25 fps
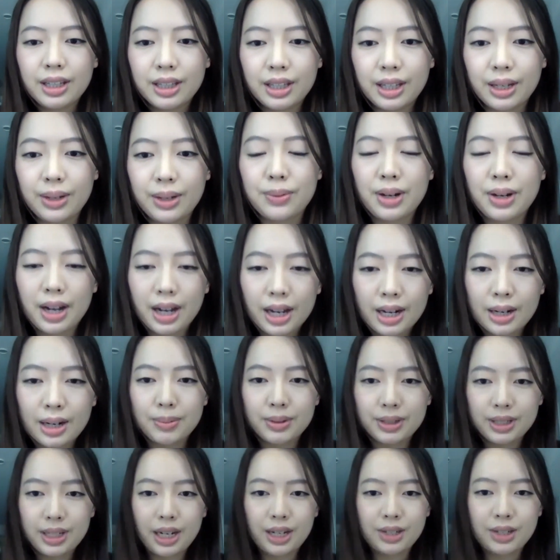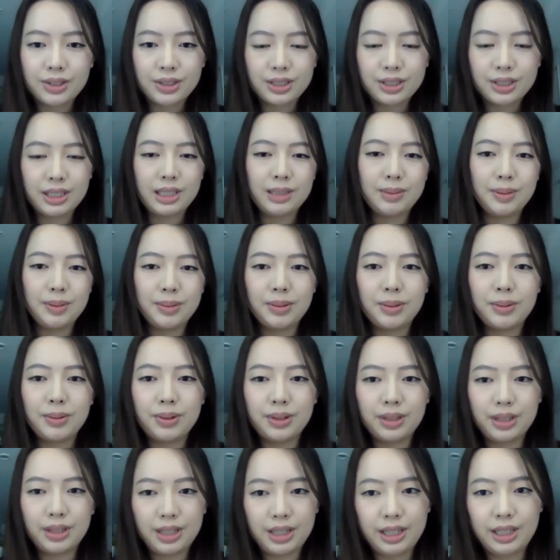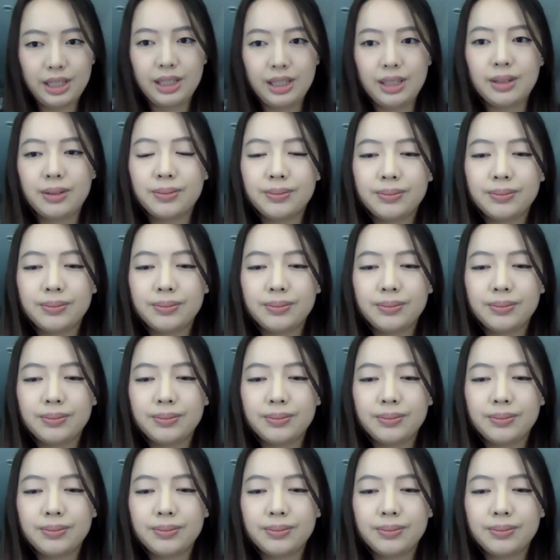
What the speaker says: like what kind of protections these people will need.